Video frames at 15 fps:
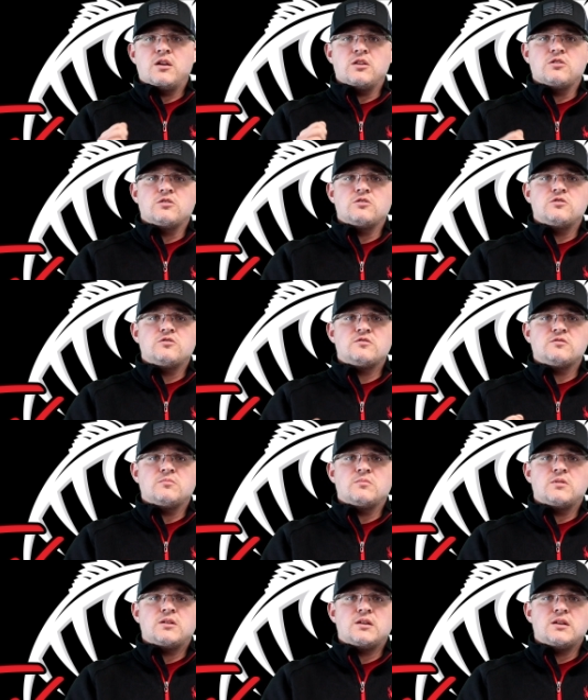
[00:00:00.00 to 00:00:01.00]
You're going to do
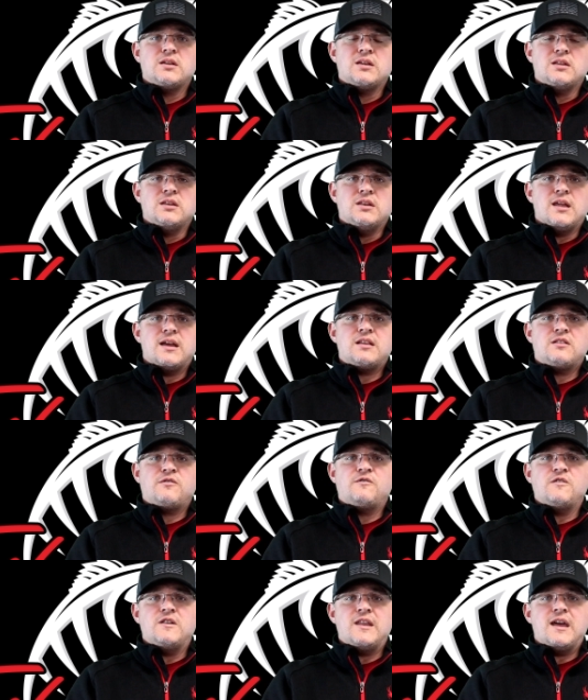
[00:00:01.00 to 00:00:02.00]
some nice
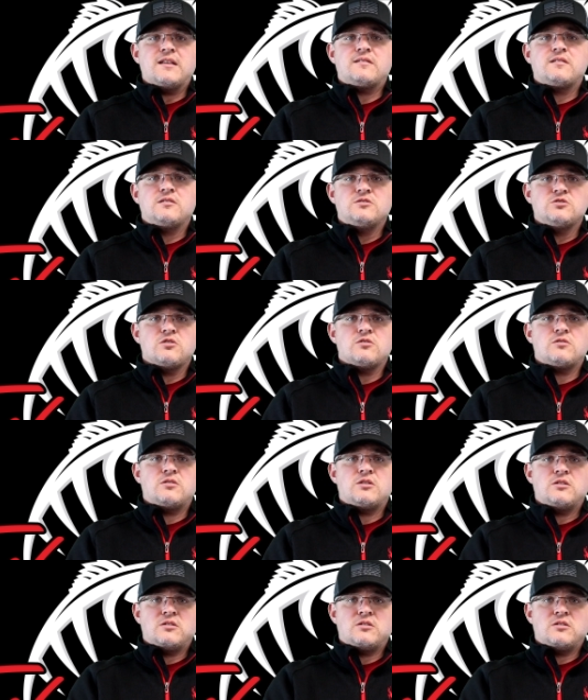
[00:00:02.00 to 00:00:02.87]
finesse jerk